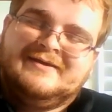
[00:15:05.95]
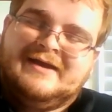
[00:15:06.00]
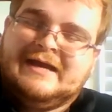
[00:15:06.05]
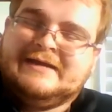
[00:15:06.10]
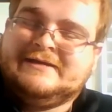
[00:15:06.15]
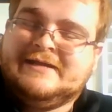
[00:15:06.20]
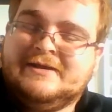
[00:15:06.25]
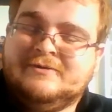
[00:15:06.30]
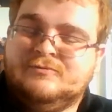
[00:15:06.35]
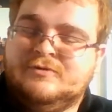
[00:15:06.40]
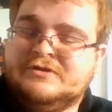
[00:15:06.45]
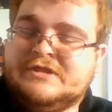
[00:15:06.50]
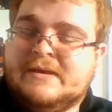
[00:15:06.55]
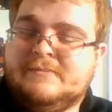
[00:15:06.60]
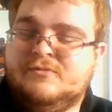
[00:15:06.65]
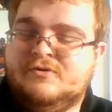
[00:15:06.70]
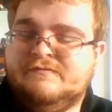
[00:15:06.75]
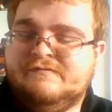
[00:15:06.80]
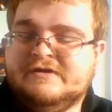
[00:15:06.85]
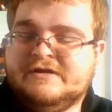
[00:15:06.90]
I didn't want
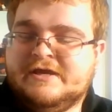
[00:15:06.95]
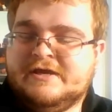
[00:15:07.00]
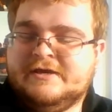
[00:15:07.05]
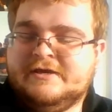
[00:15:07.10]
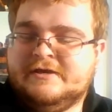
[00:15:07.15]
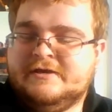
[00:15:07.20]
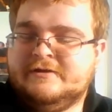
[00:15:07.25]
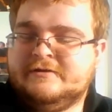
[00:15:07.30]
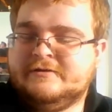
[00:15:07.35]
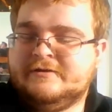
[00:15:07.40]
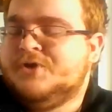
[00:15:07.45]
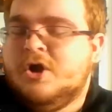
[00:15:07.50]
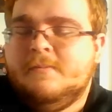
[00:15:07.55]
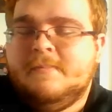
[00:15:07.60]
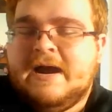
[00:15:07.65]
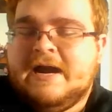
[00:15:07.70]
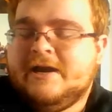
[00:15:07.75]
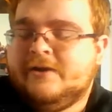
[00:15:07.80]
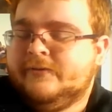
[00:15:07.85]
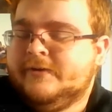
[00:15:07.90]
that movie to end.
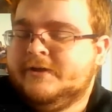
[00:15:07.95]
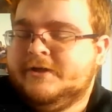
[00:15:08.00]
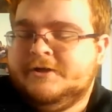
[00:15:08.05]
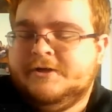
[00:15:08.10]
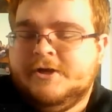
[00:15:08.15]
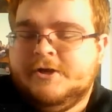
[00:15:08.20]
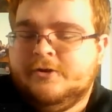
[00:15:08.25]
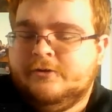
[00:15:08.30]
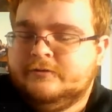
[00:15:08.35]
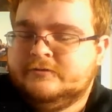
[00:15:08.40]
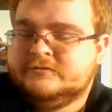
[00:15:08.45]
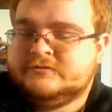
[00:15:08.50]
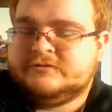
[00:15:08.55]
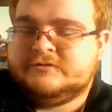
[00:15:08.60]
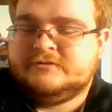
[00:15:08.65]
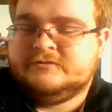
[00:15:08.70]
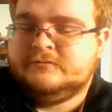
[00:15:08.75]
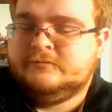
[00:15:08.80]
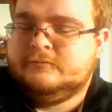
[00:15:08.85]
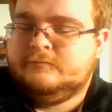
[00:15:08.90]
Nobody really knows.